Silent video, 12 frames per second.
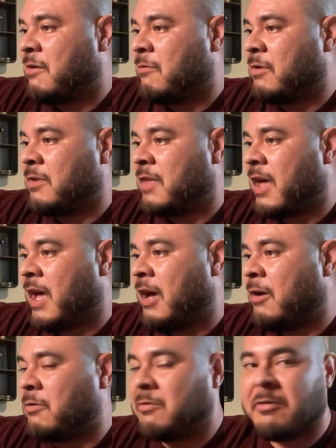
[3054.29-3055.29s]

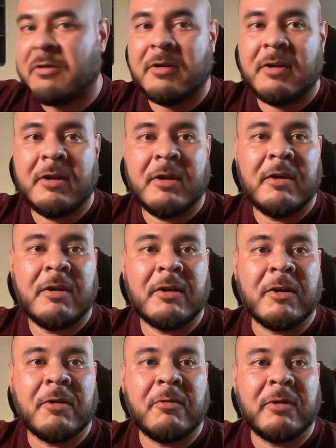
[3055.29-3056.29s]
without
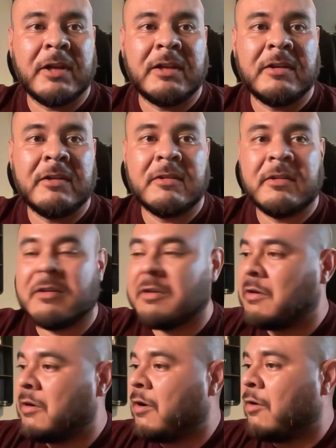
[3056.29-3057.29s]
going
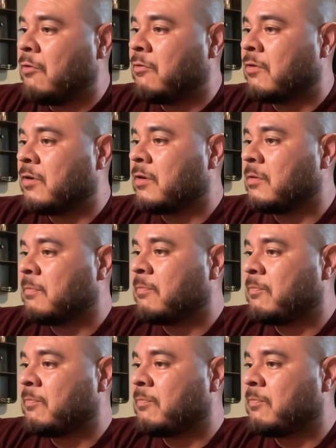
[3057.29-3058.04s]
over.